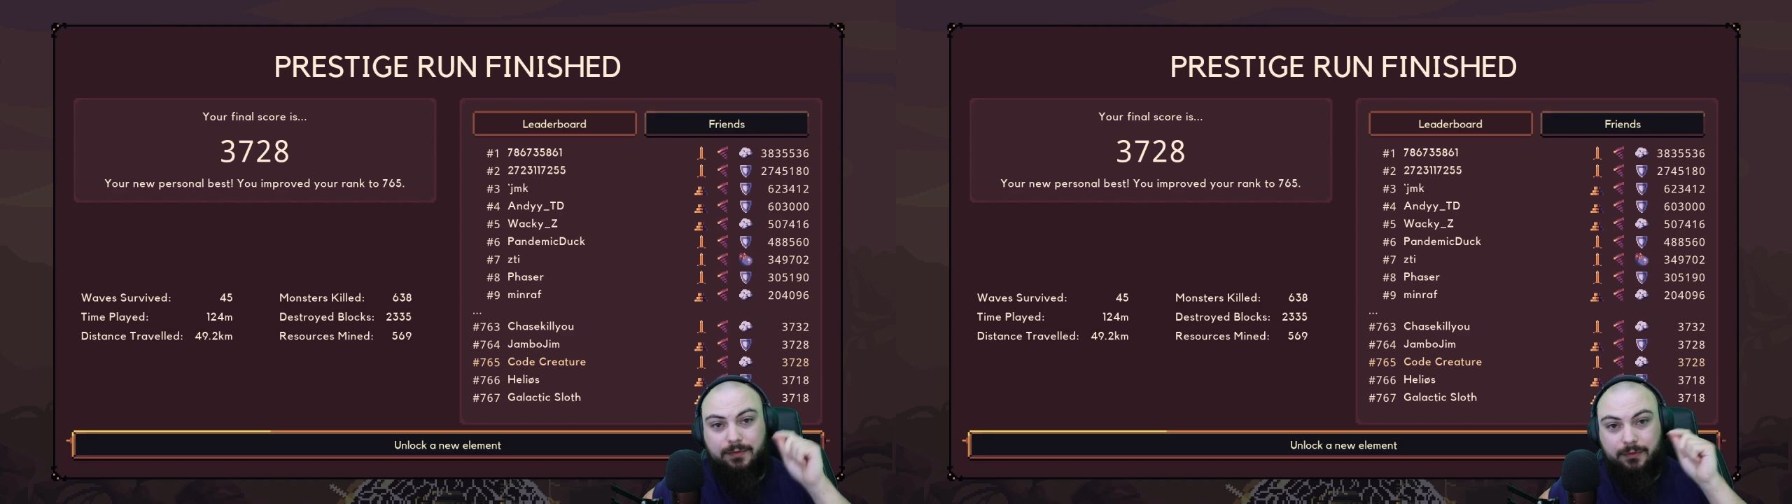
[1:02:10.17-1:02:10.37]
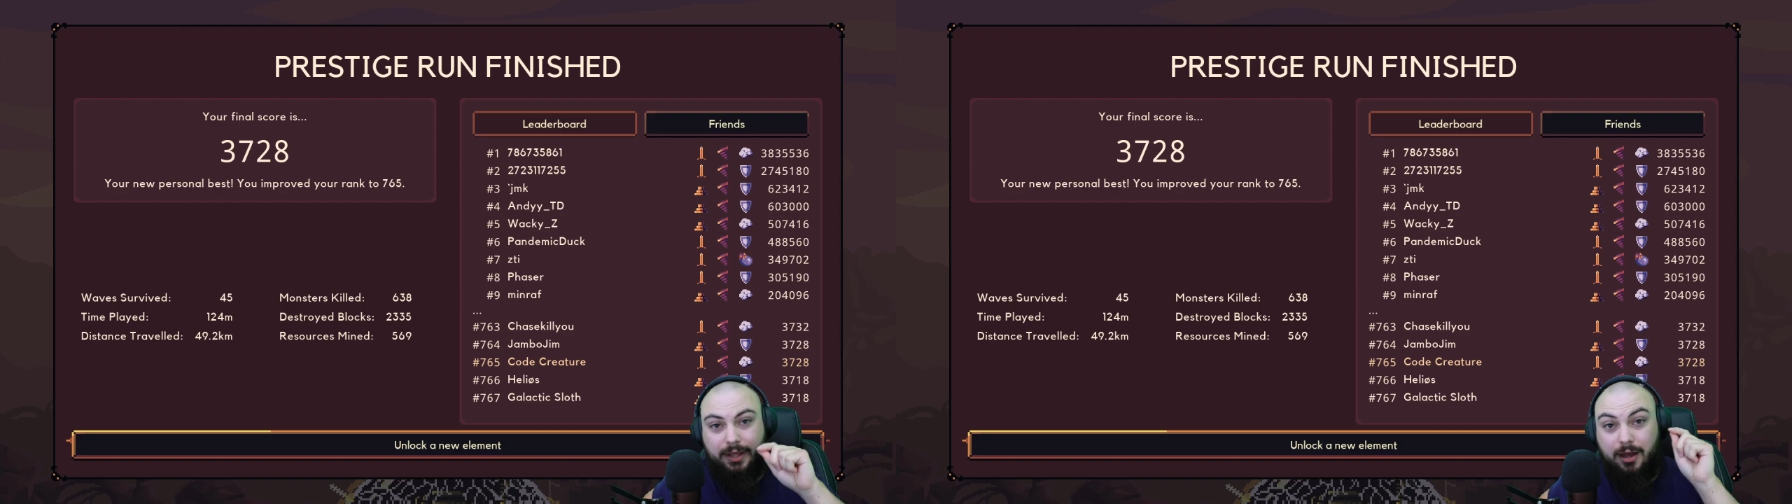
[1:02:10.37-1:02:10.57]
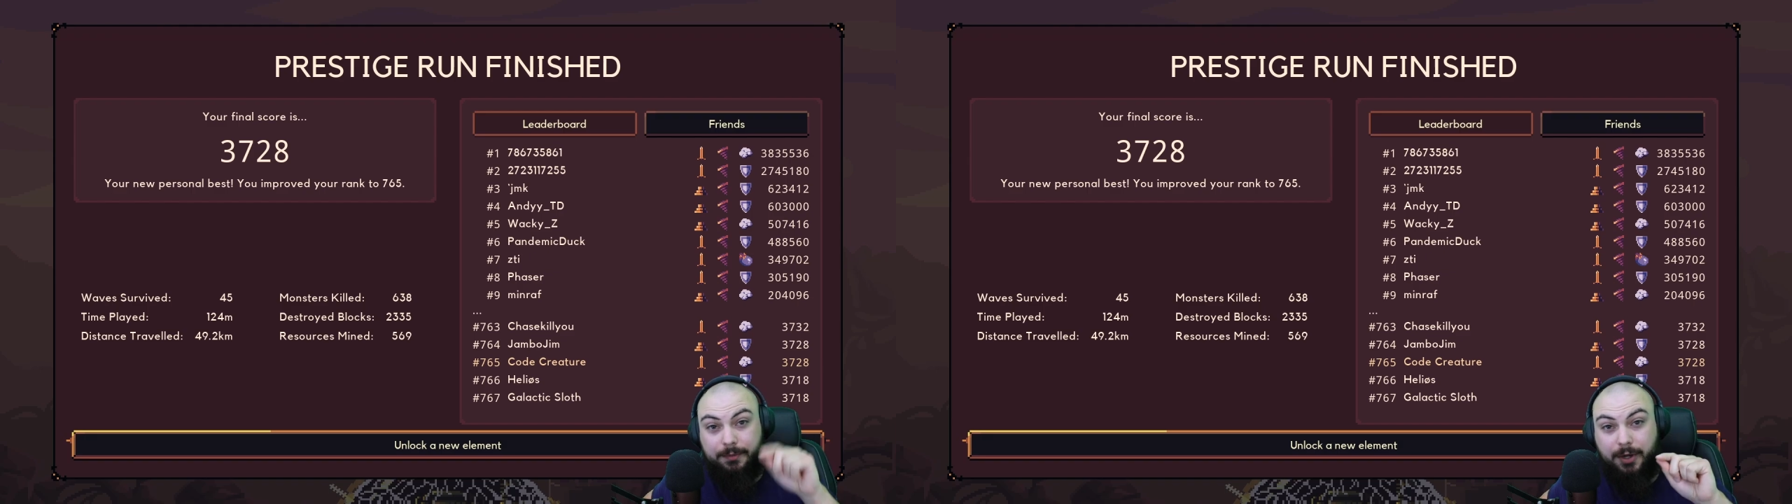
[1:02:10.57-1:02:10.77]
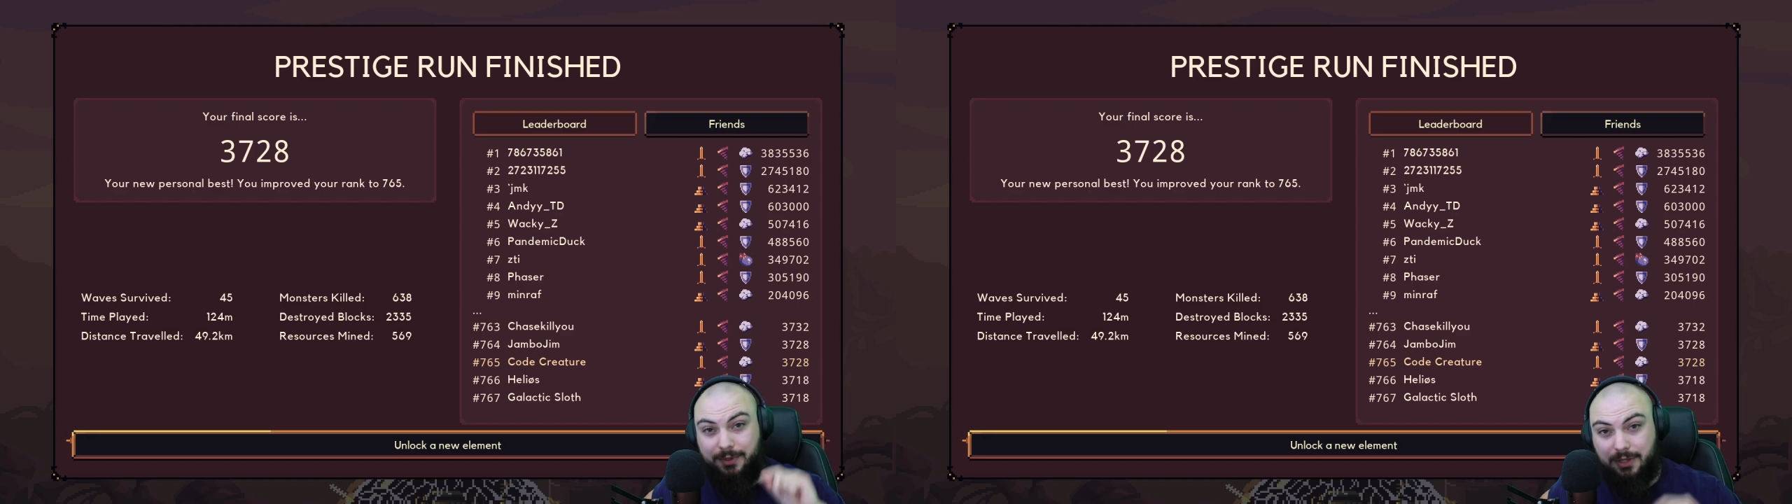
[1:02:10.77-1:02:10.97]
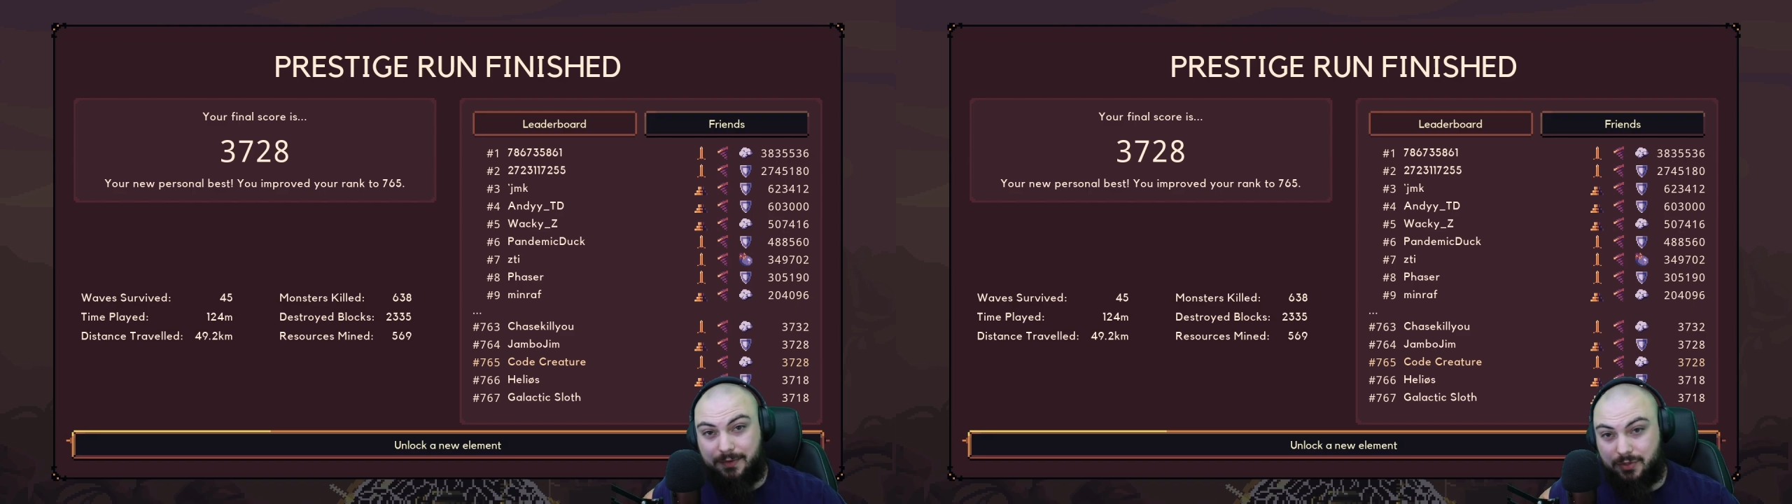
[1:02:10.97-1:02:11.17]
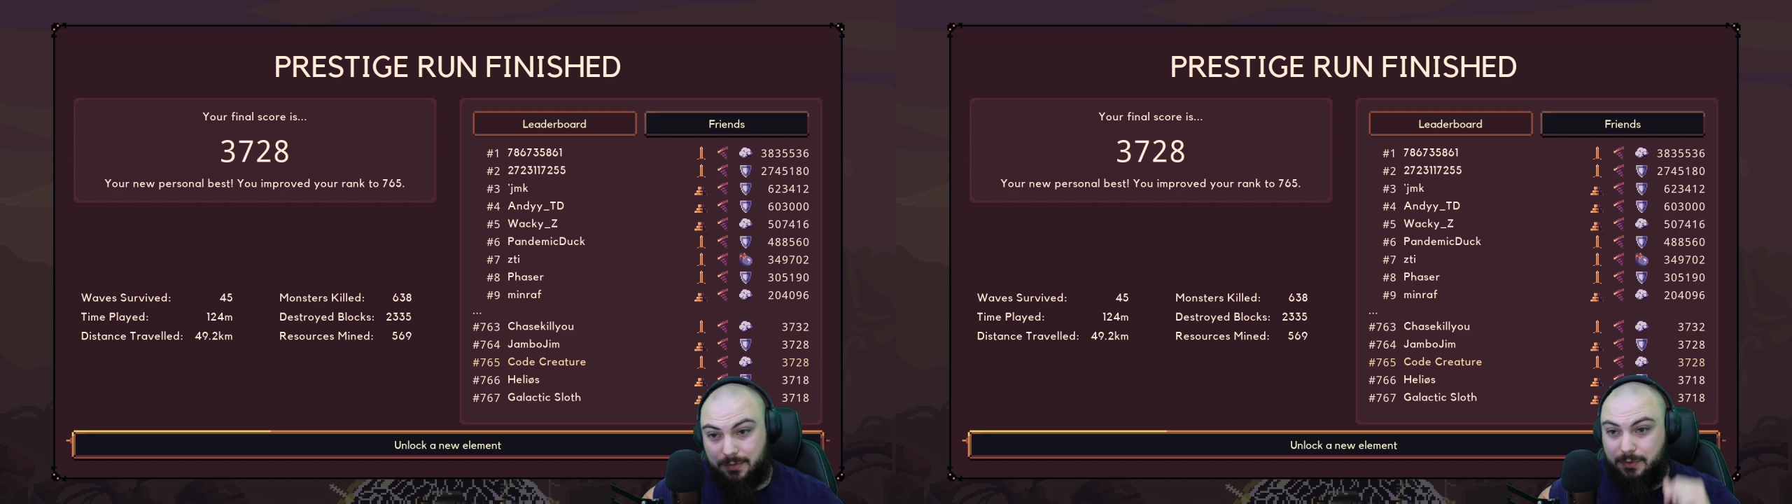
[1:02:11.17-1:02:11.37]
for that upcoming live stream